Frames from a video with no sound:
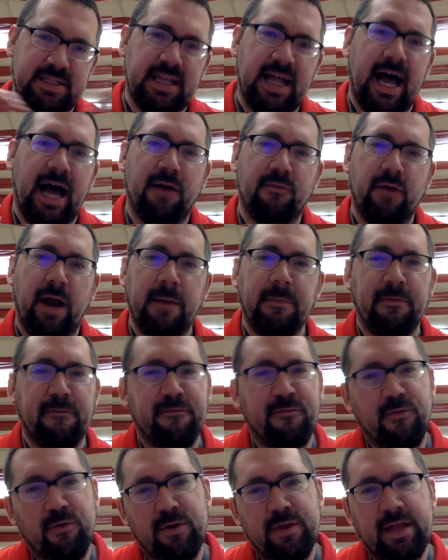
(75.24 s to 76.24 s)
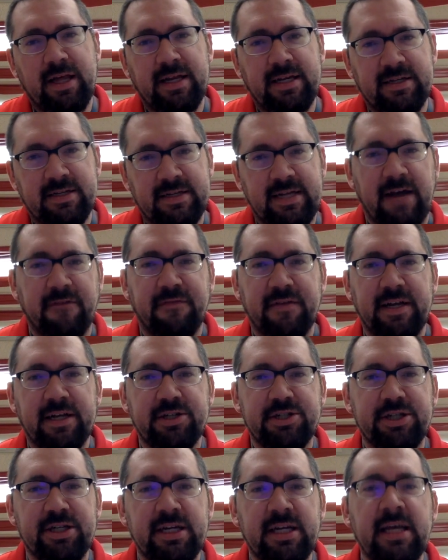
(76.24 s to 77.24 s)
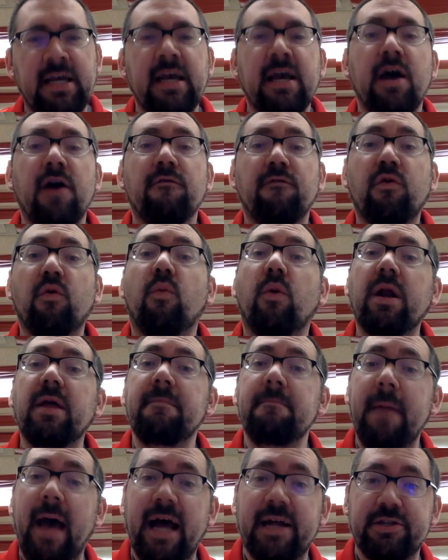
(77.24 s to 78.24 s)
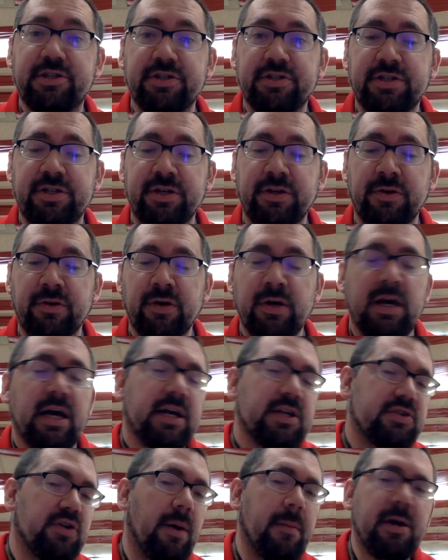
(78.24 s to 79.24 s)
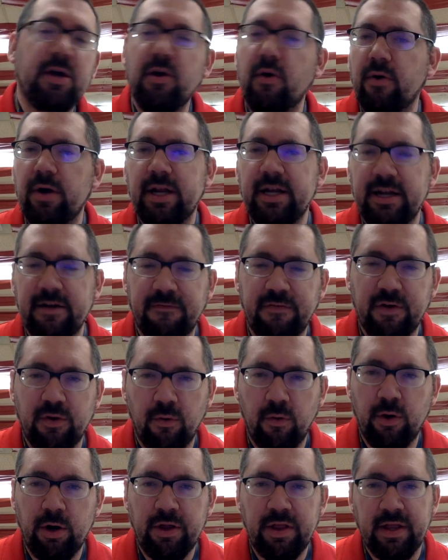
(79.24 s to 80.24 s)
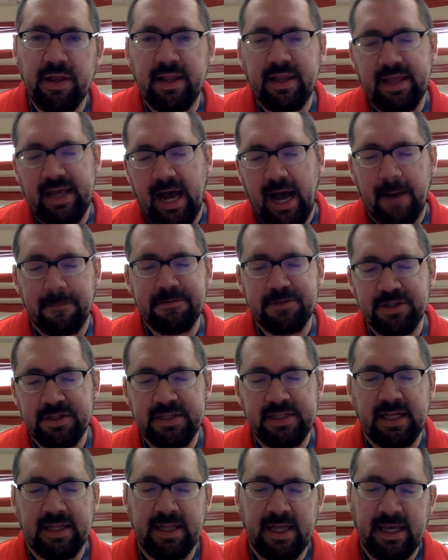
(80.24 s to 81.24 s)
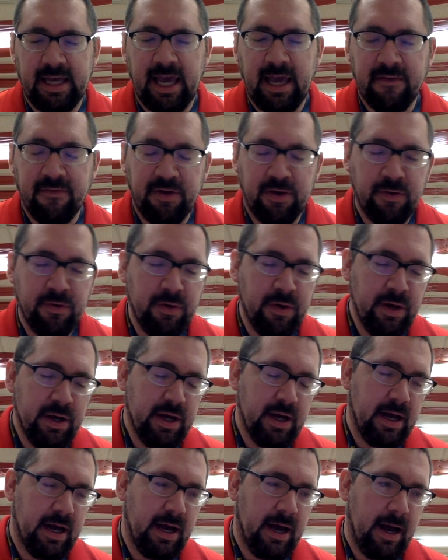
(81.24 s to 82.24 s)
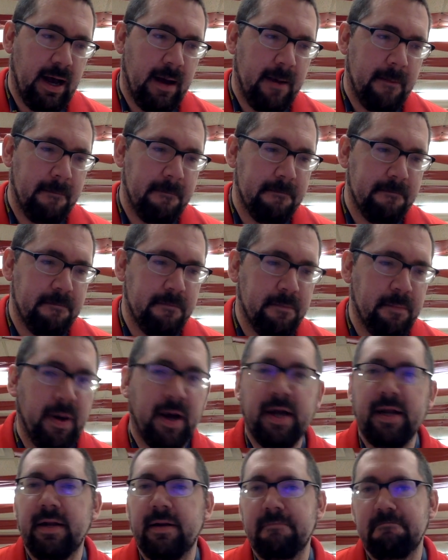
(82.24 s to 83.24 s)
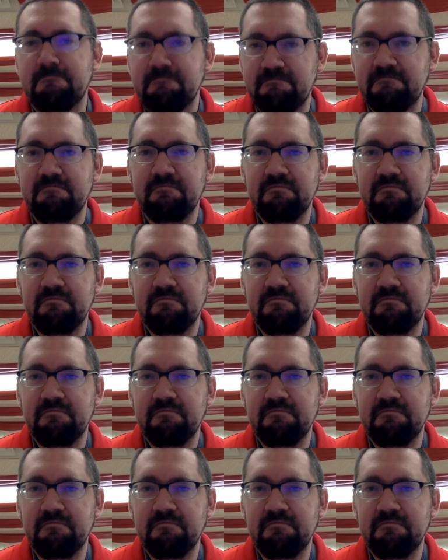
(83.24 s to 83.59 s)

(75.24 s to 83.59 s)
slot right before the definition for what it matches to. So I'm going to go in a different order than the options that they gave you, but